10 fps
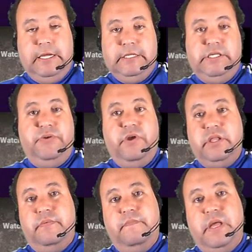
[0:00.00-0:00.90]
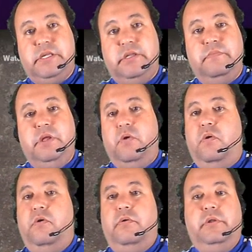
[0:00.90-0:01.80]
direct message me
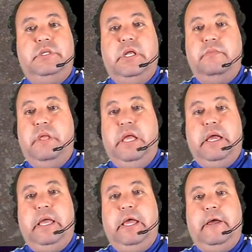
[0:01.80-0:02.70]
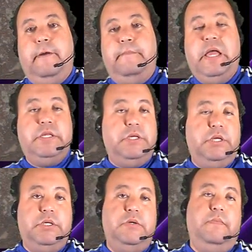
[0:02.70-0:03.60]
or send me a
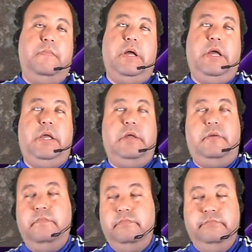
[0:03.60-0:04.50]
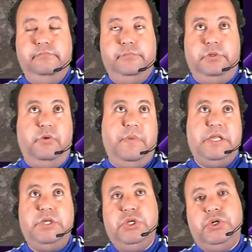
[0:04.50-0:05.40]
message by
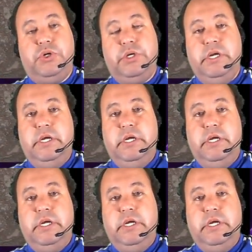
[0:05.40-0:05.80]
Messenger